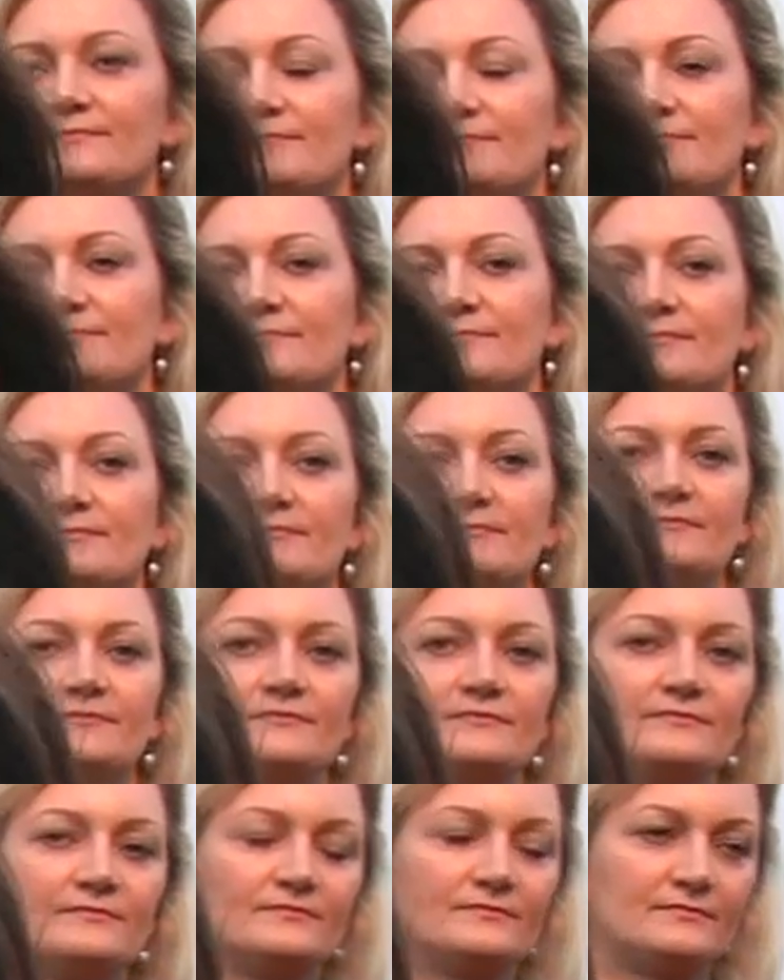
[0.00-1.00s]

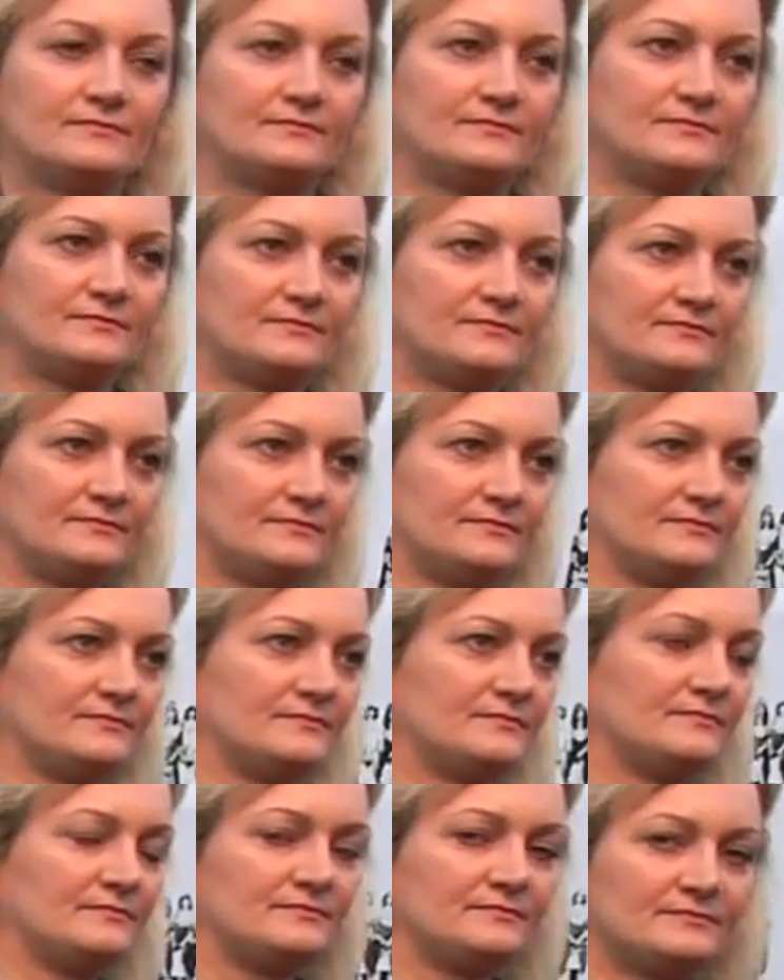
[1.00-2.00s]

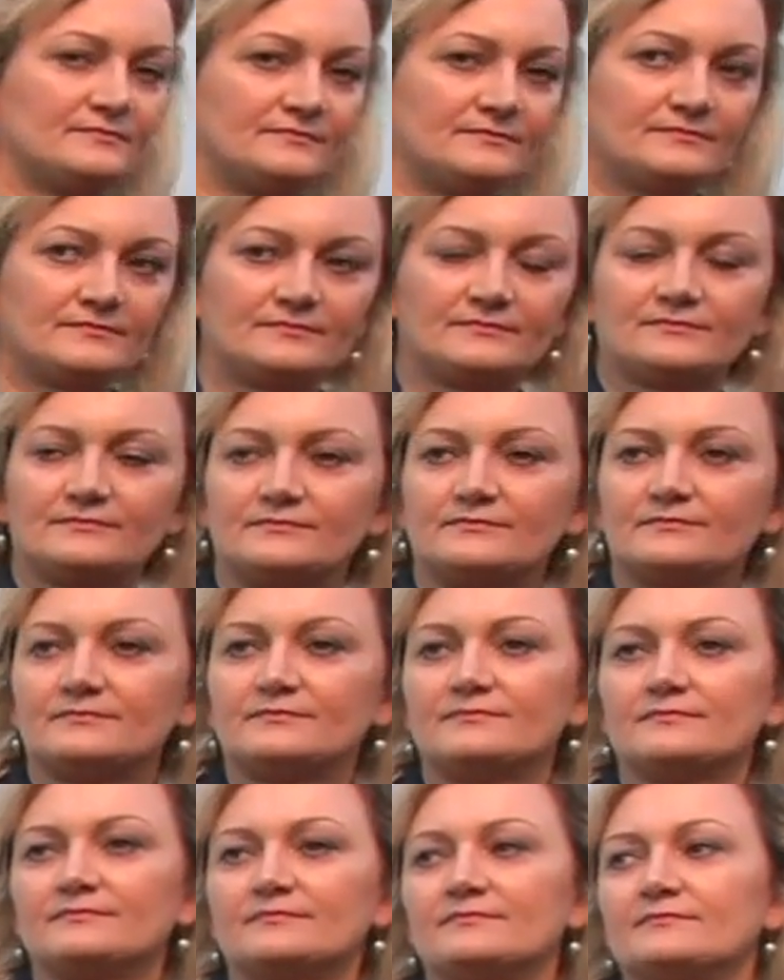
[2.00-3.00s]

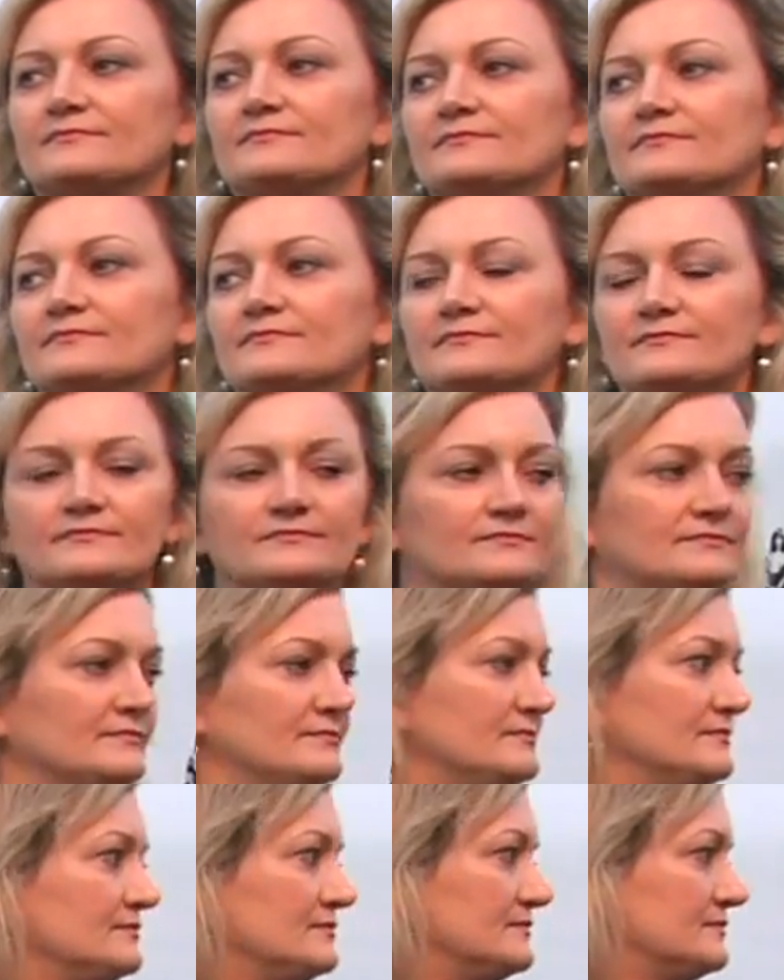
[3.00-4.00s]

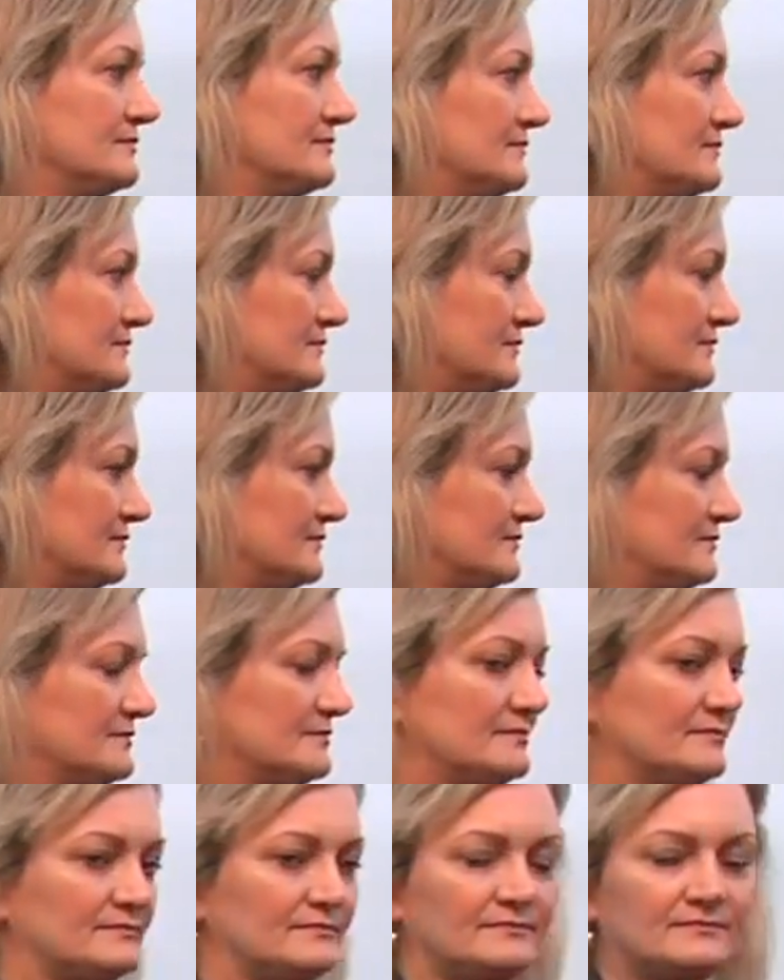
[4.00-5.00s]

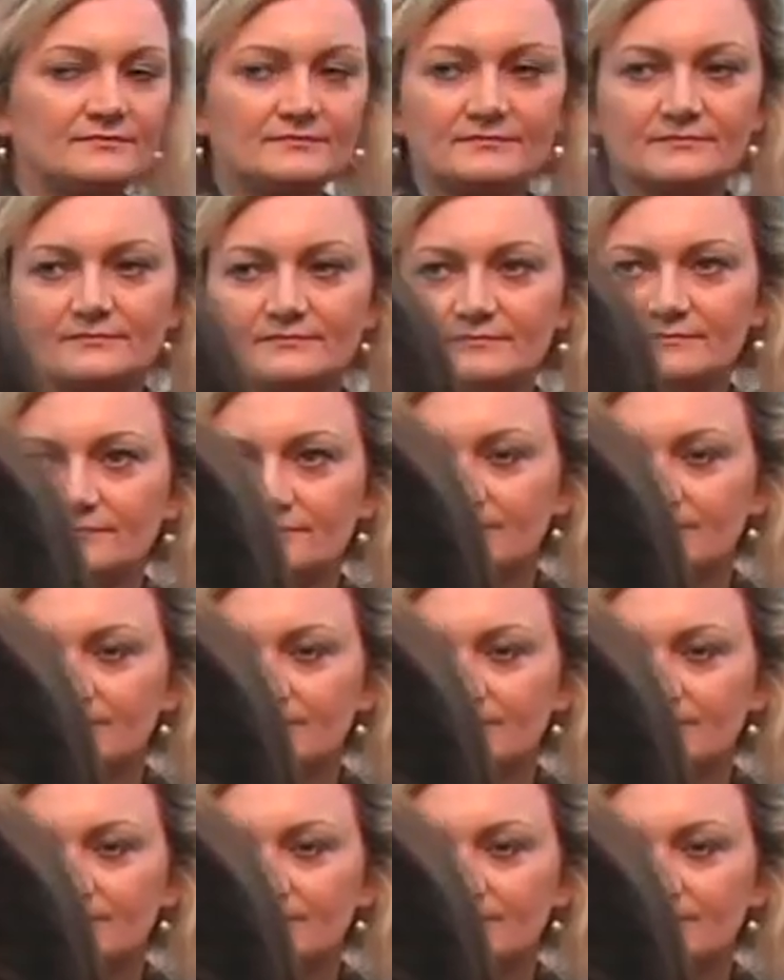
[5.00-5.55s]
[no speech]